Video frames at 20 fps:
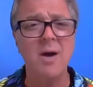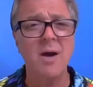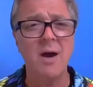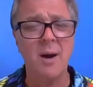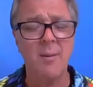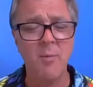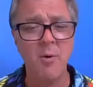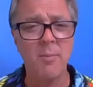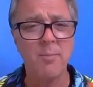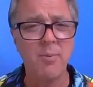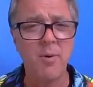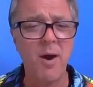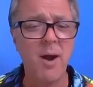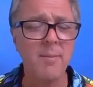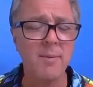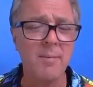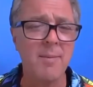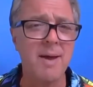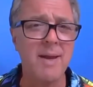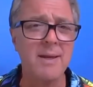a more
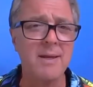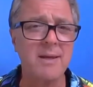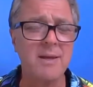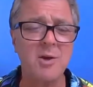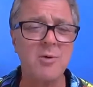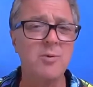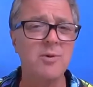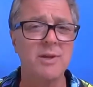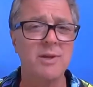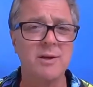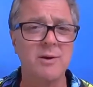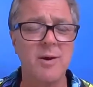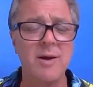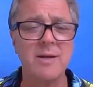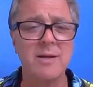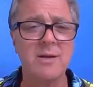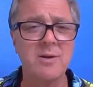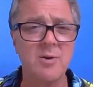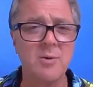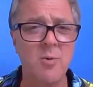problematic year with a
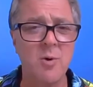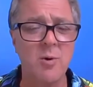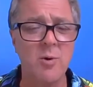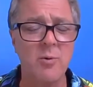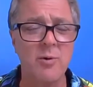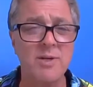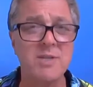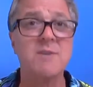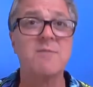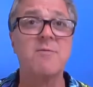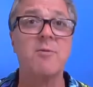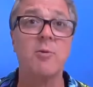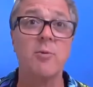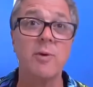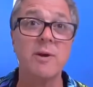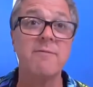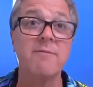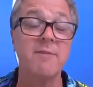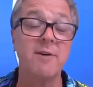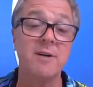great deal more risk for
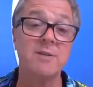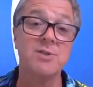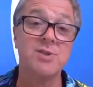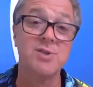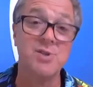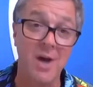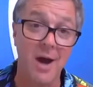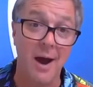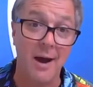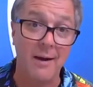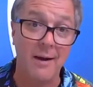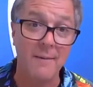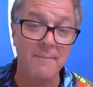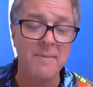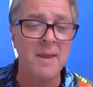refund shock.